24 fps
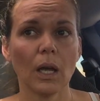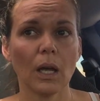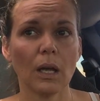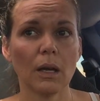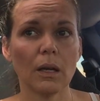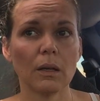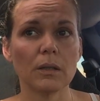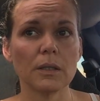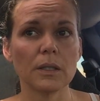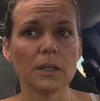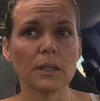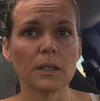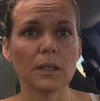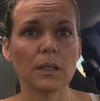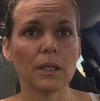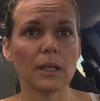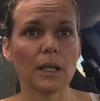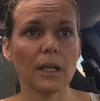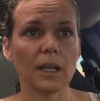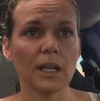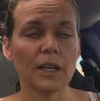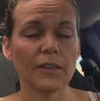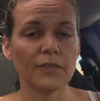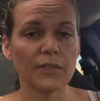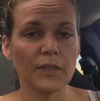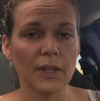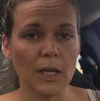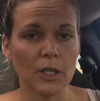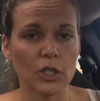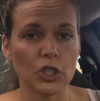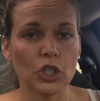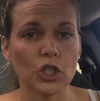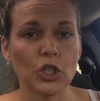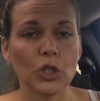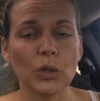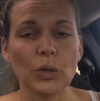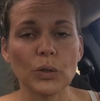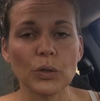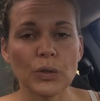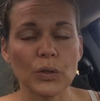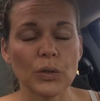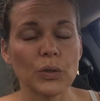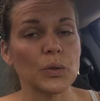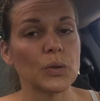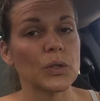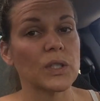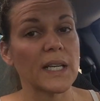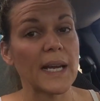And if they choose
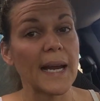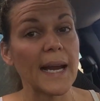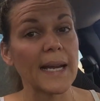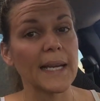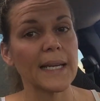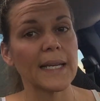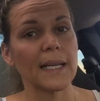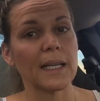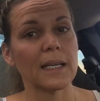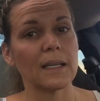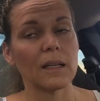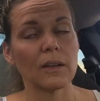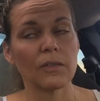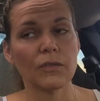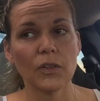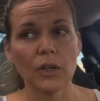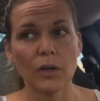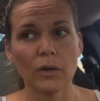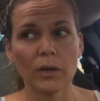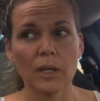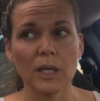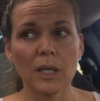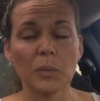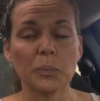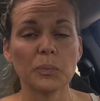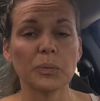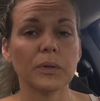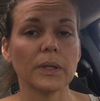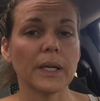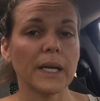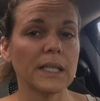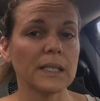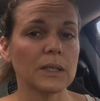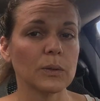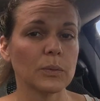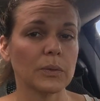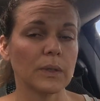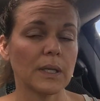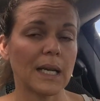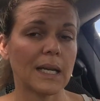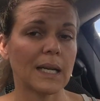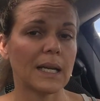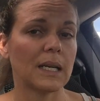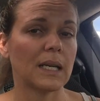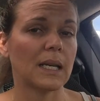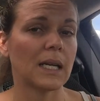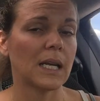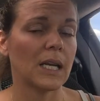to take it, if they're in a place where they
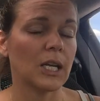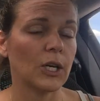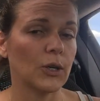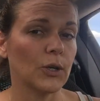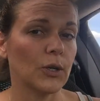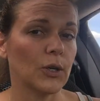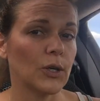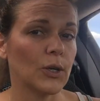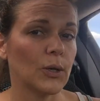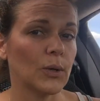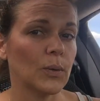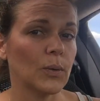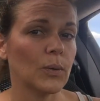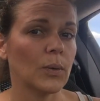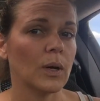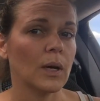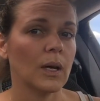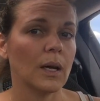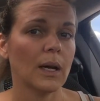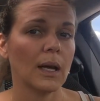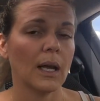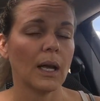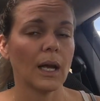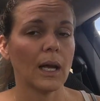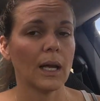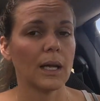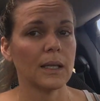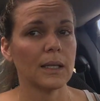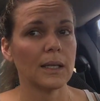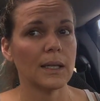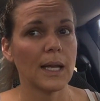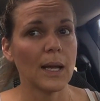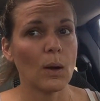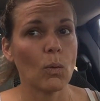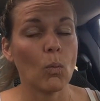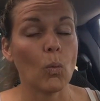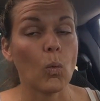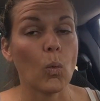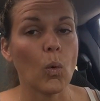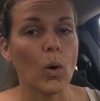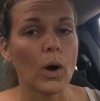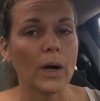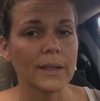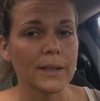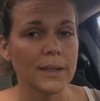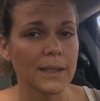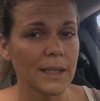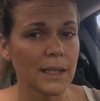can hear you and they
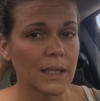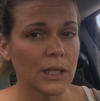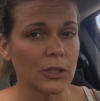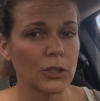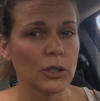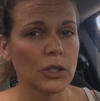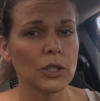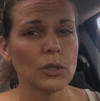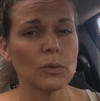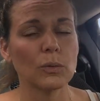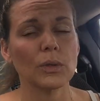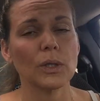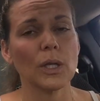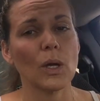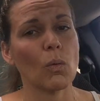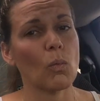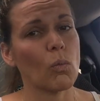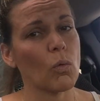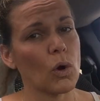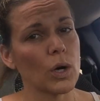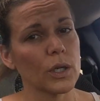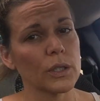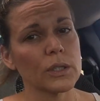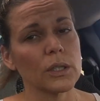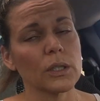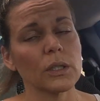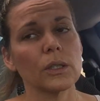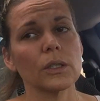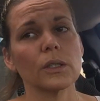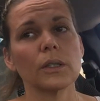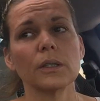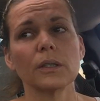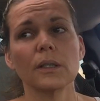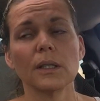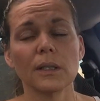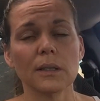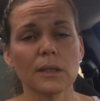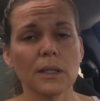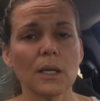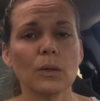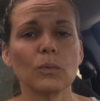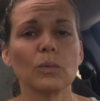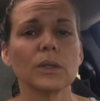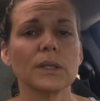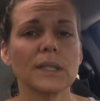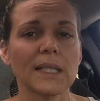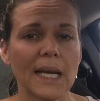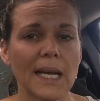want to hear you and they want to learn, then they
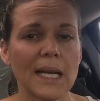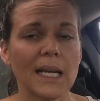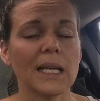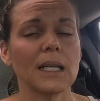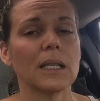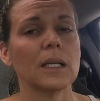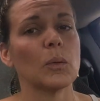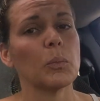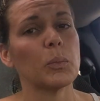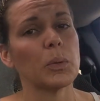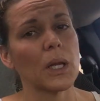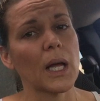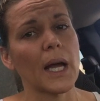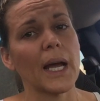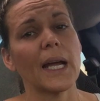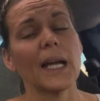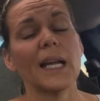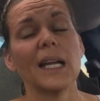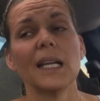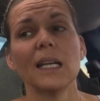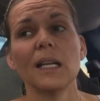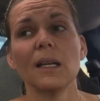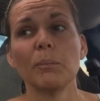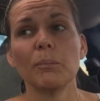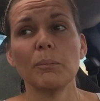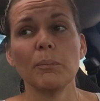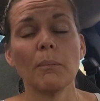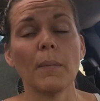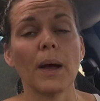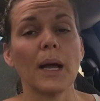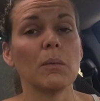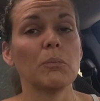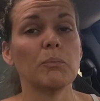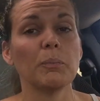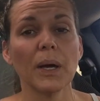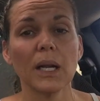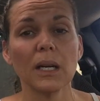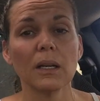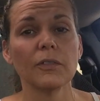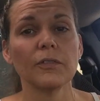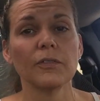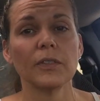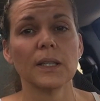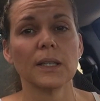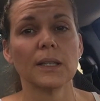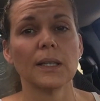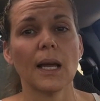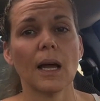will take it and apply it, and it might
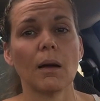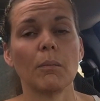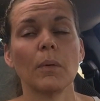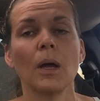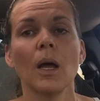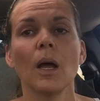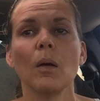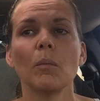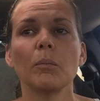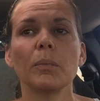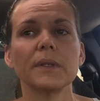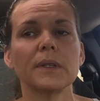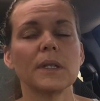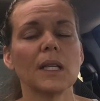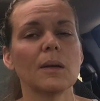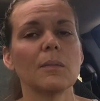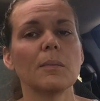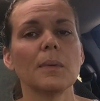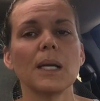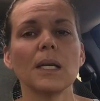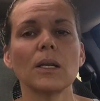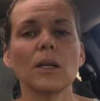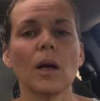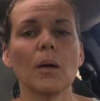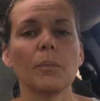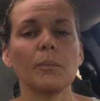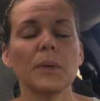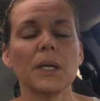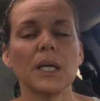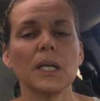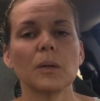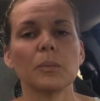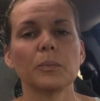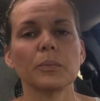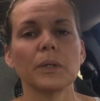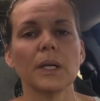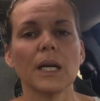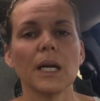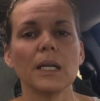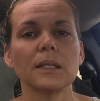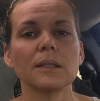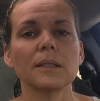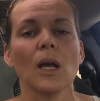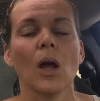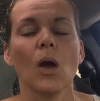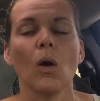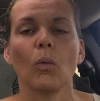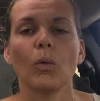benefit them. But they may not be in a
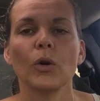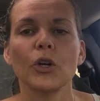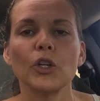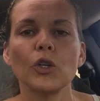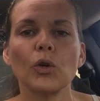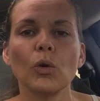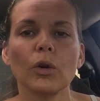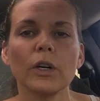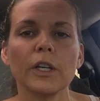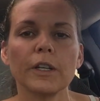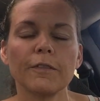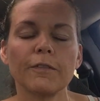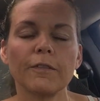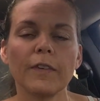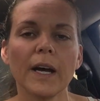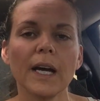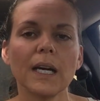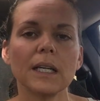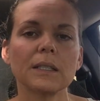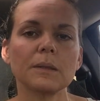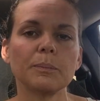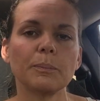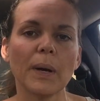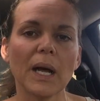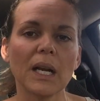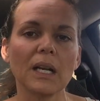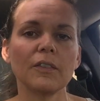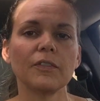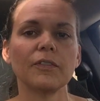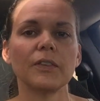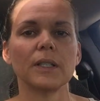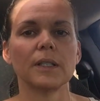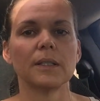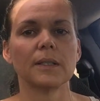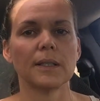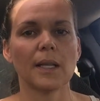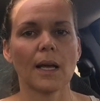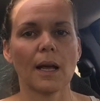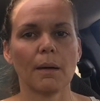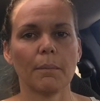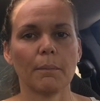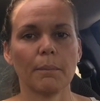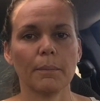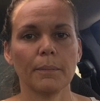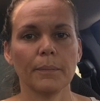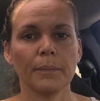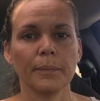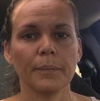place where your advice benefits
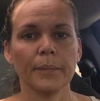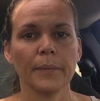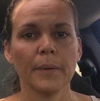them.